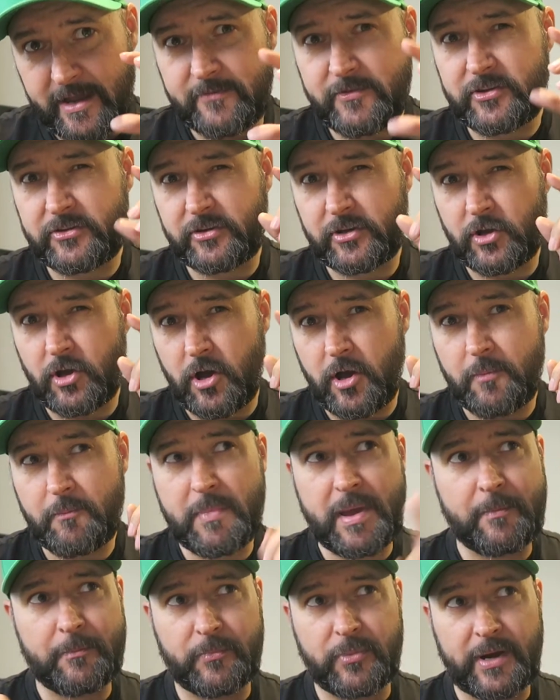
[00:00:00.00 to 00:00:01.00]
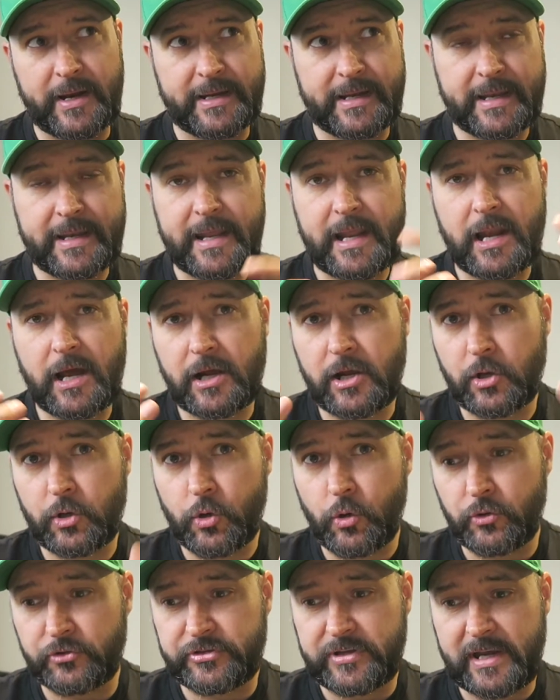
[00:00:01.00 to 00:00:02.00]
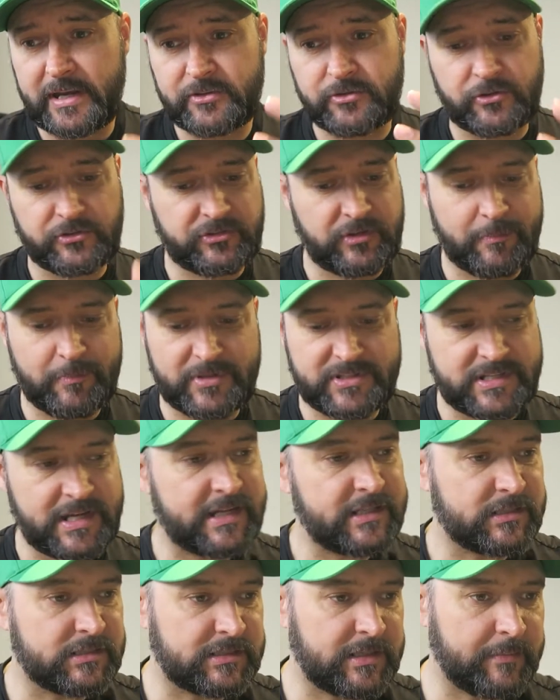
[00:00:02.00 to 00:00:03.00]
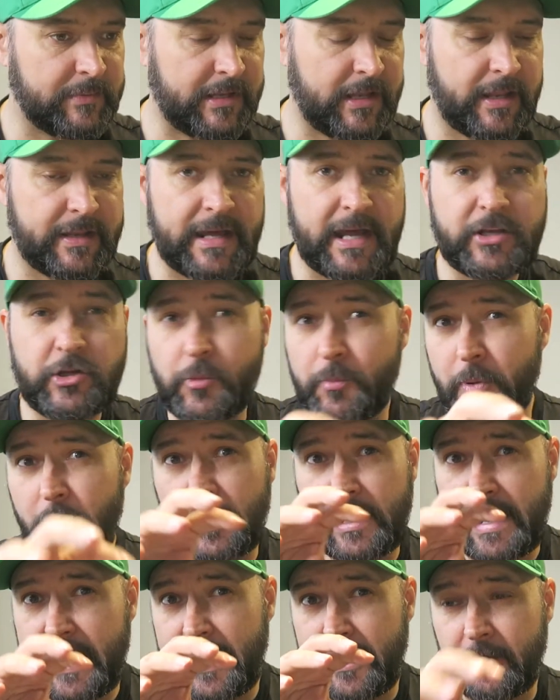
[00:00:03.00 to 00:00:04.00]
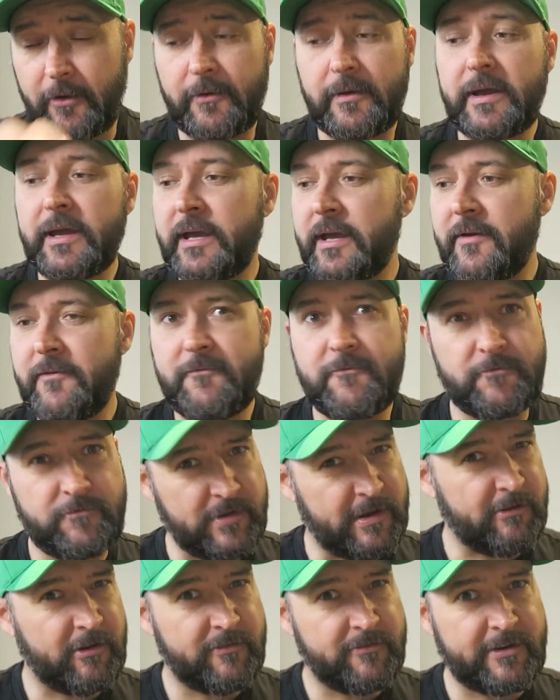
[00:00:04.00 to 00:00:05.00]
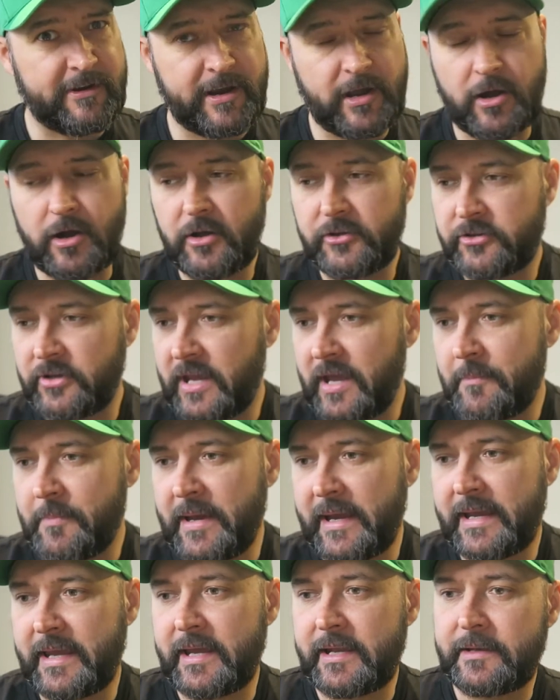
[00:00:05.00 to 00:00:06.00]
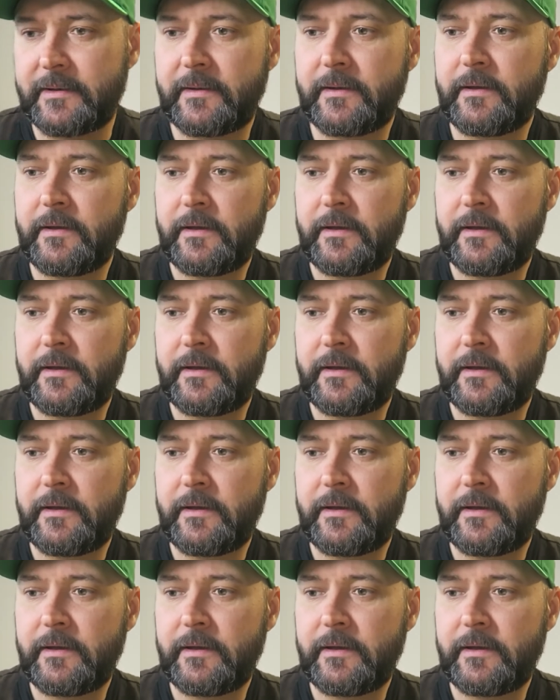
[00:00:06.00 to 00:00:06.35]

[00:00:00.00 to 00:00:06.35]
if it's got a membrane in there like a Gore-Tex or Sympatex or something like that, and you pull it out, very, very hard to get back in.